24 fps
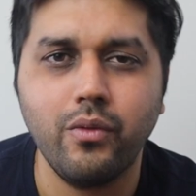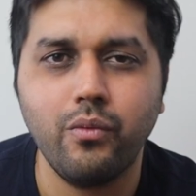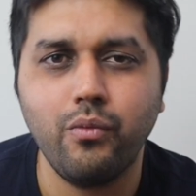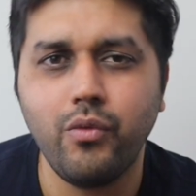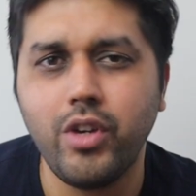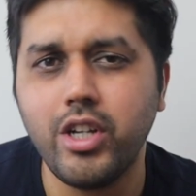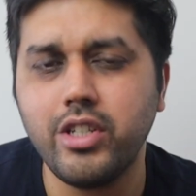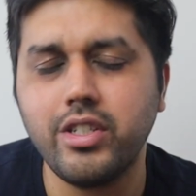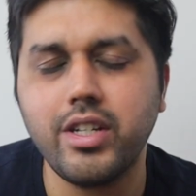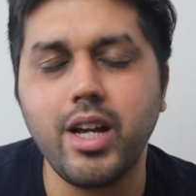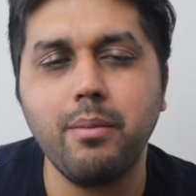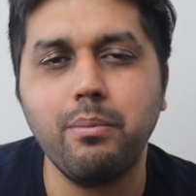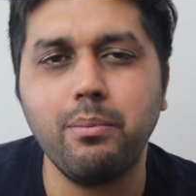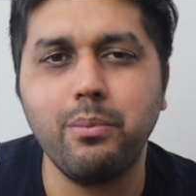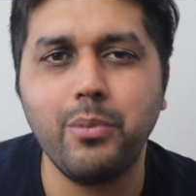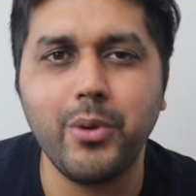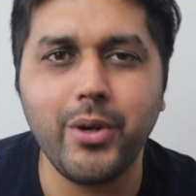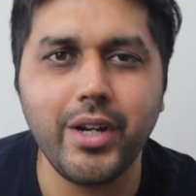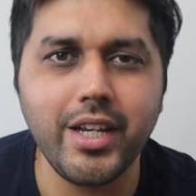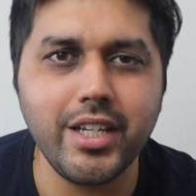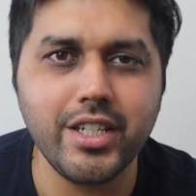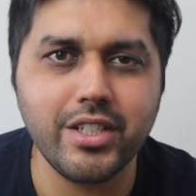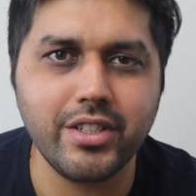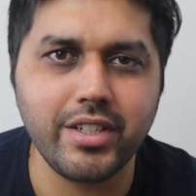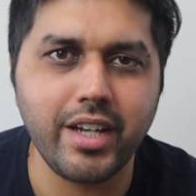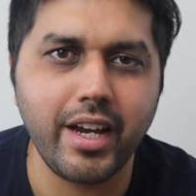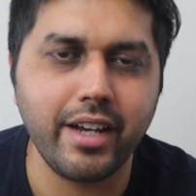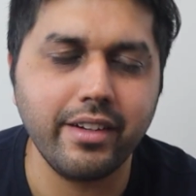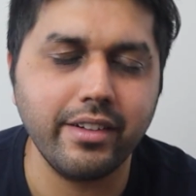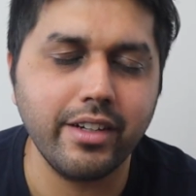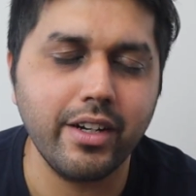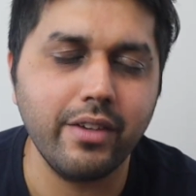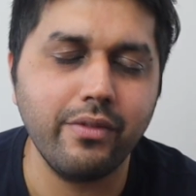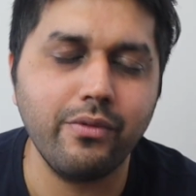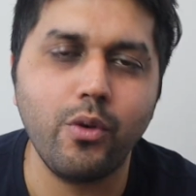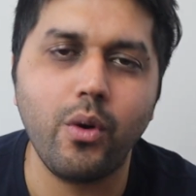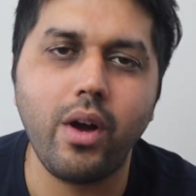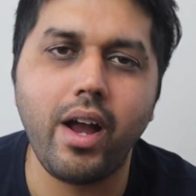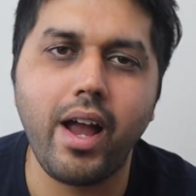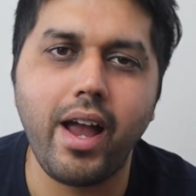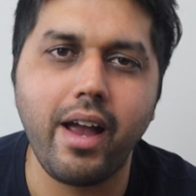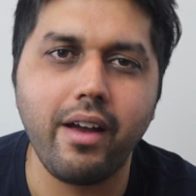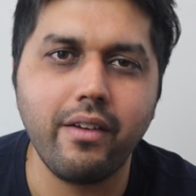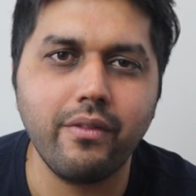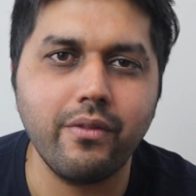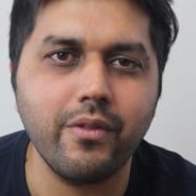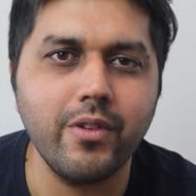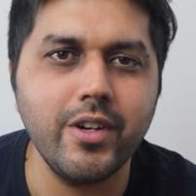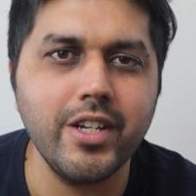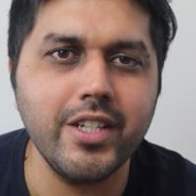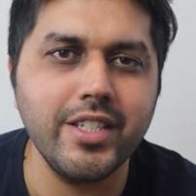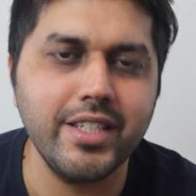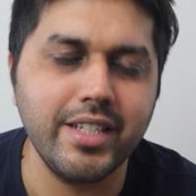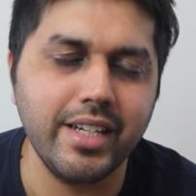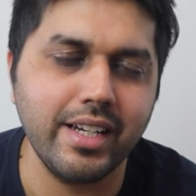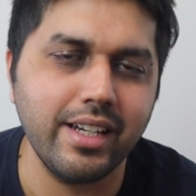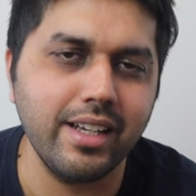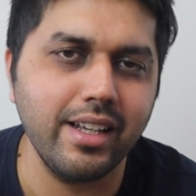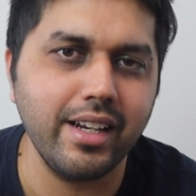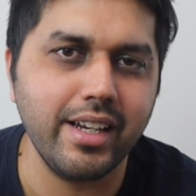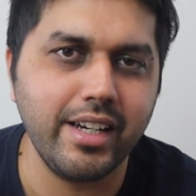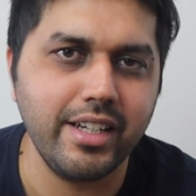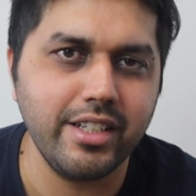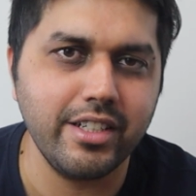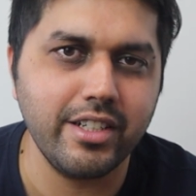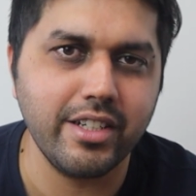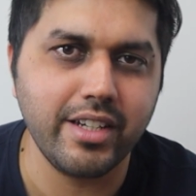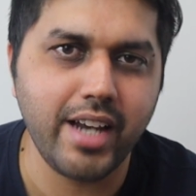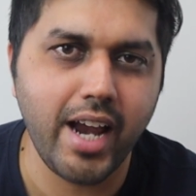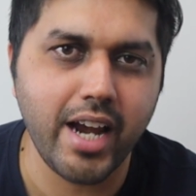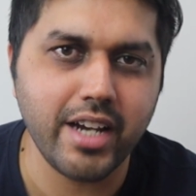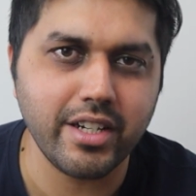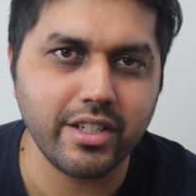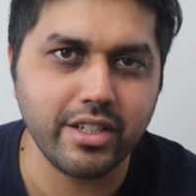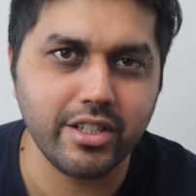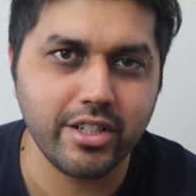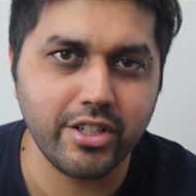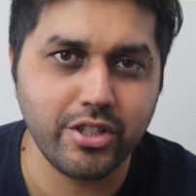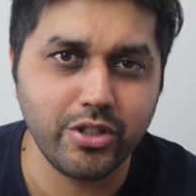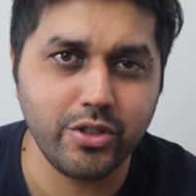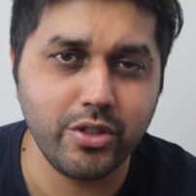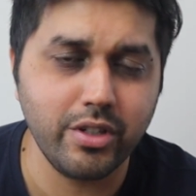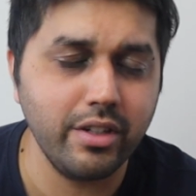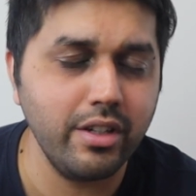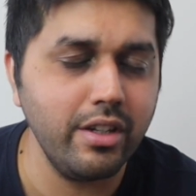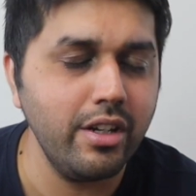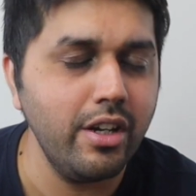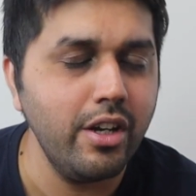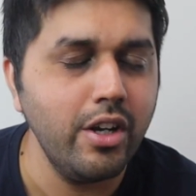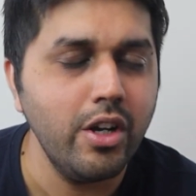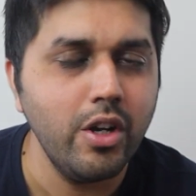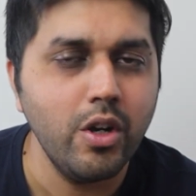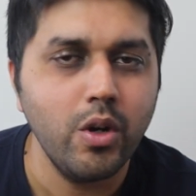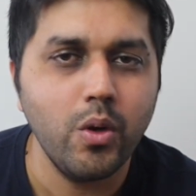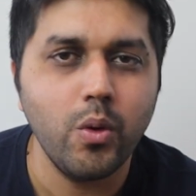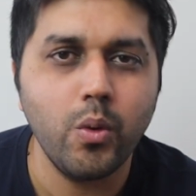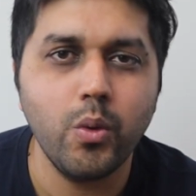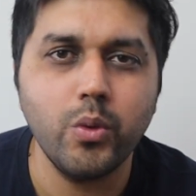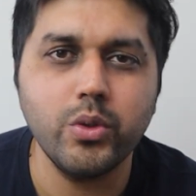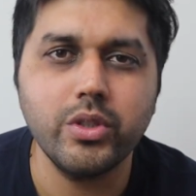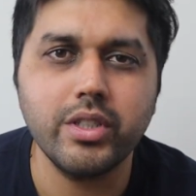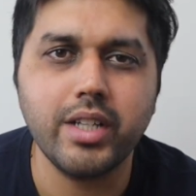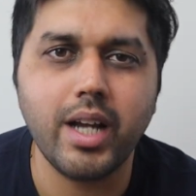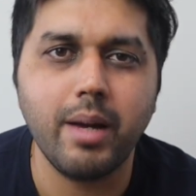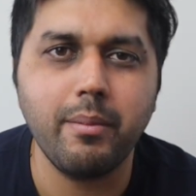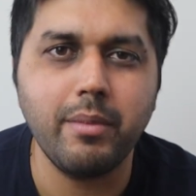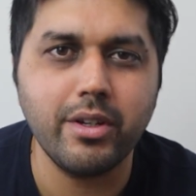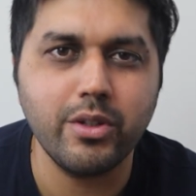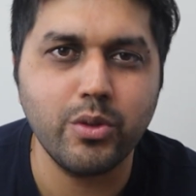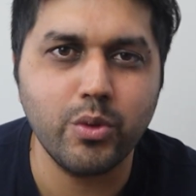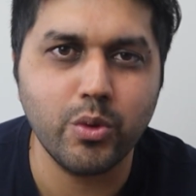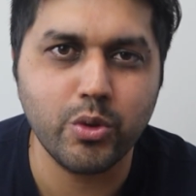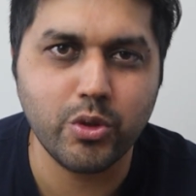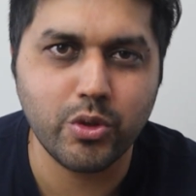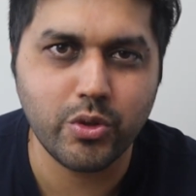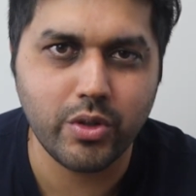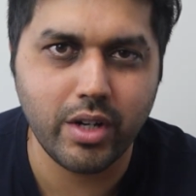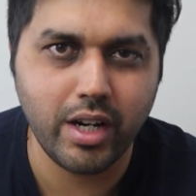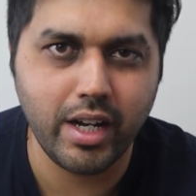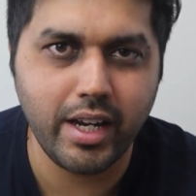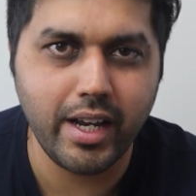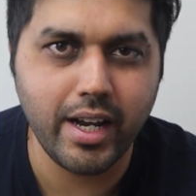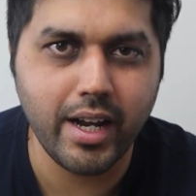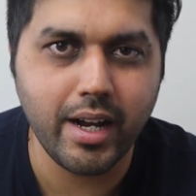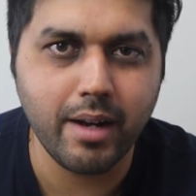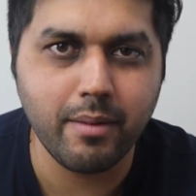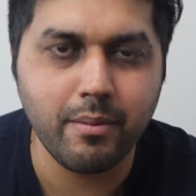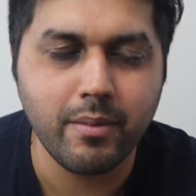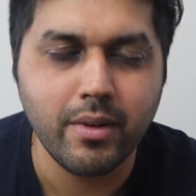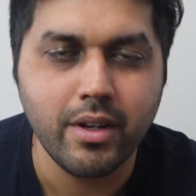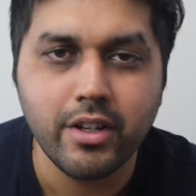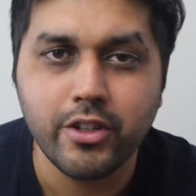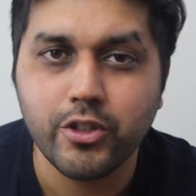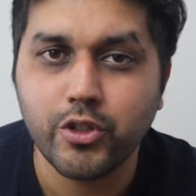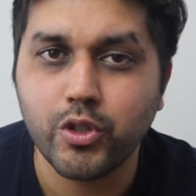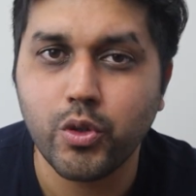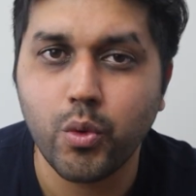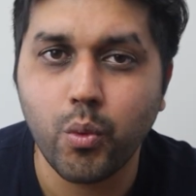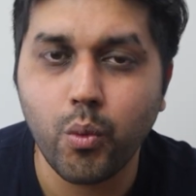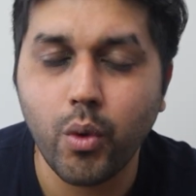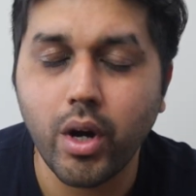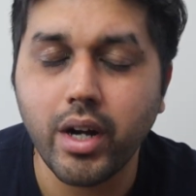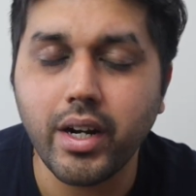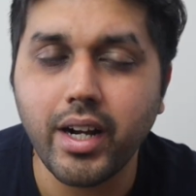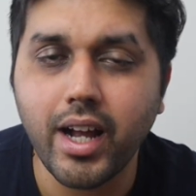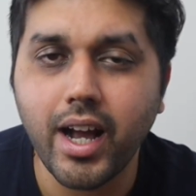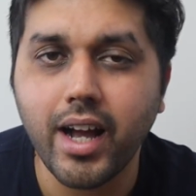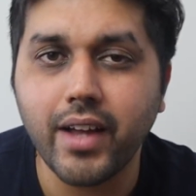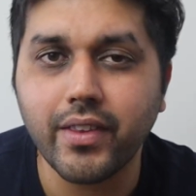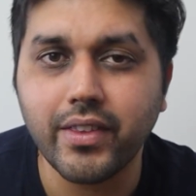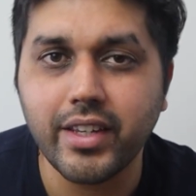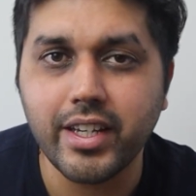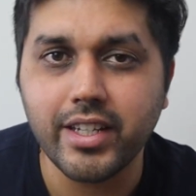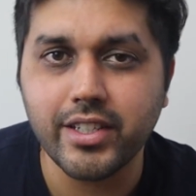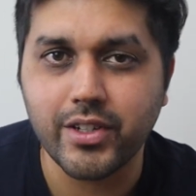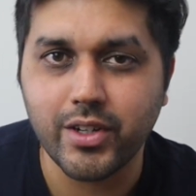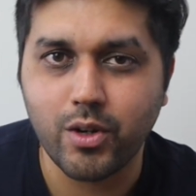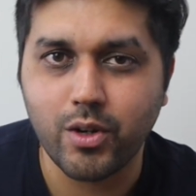which are pretty standard for every single international student who's coming to Australia. So what are these